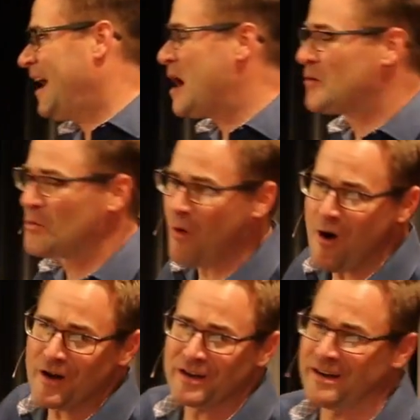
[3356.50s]
and we're
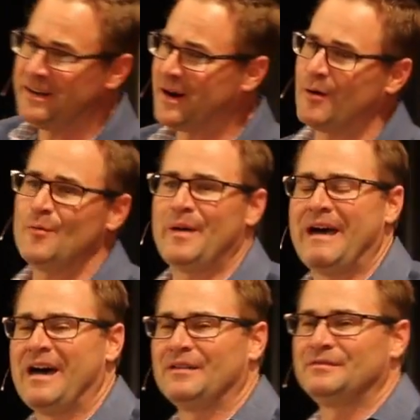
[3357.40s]
walking a narrow
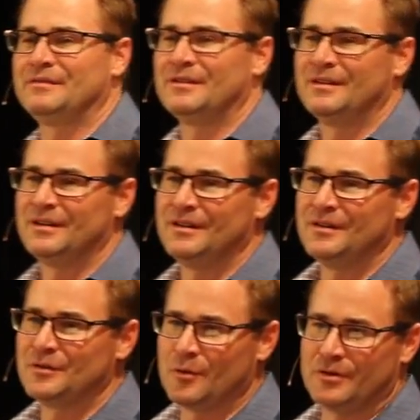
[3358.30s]
path
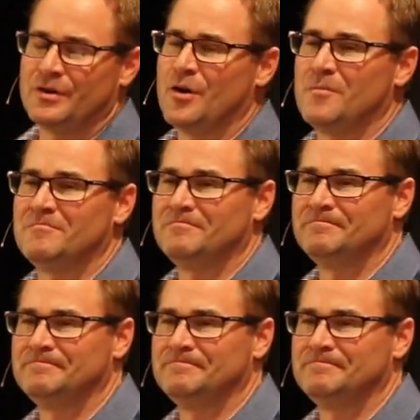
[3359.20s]
towards home.